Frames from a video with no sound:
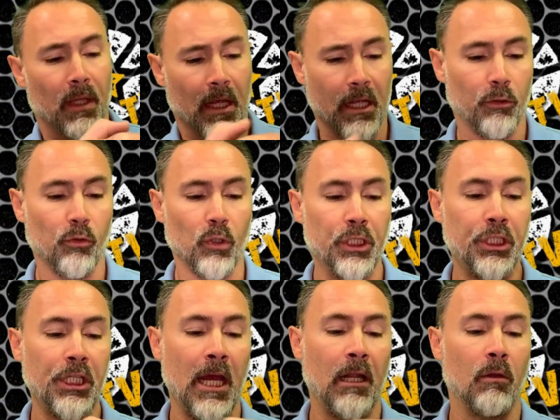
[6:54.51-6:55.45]
into a
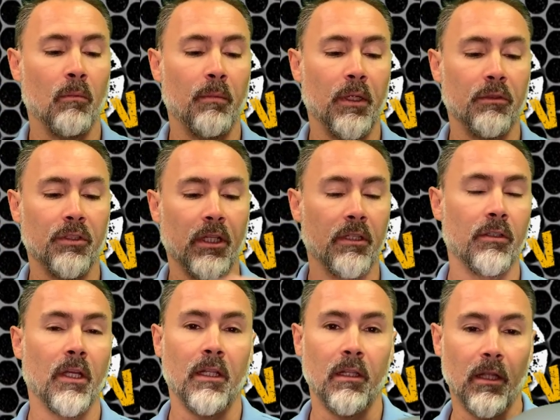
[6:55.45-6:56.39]
channel built
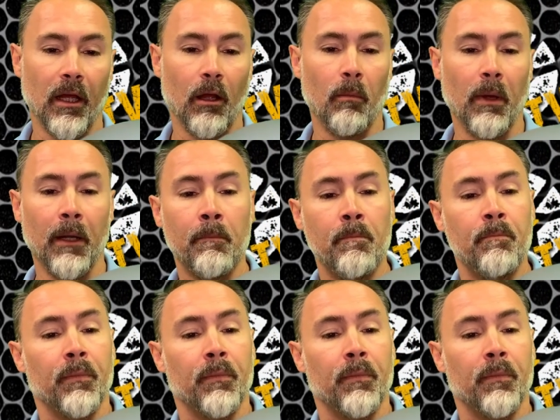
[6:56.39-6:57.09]
in the helmet,